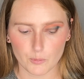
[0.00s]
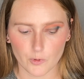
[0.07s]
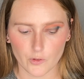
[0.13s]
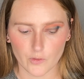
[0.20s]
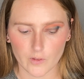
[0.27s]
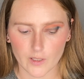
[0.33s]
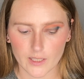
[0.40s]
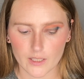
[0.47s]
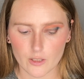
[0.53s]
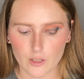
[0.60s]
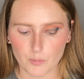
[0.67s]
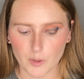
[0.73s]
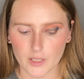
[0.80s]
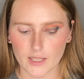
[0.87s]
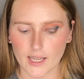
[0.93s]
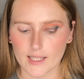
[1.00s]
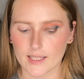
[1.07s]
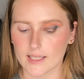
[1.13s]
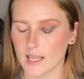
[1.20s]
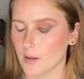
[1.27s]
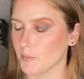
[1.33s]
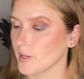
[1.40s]
Going to put that
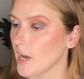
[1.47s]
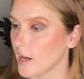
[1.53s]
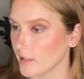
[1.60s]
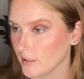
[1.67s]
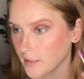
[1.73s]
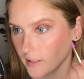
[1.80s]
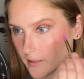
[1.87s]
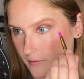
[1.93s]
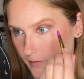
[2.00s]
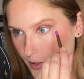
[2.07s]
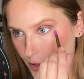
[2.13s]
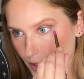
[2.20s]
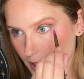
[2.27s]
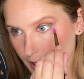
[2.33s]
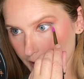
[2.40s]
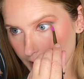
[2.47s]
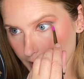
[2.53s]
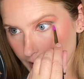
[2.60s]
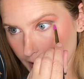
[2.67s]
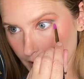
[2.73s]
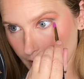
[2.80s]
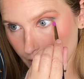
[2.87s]
same color,
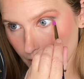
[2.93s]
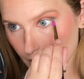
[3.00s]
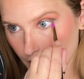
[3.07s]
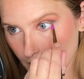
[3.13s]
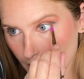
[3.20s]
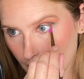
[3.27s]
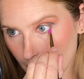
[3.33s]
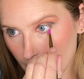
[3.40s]
Visionary, underneath.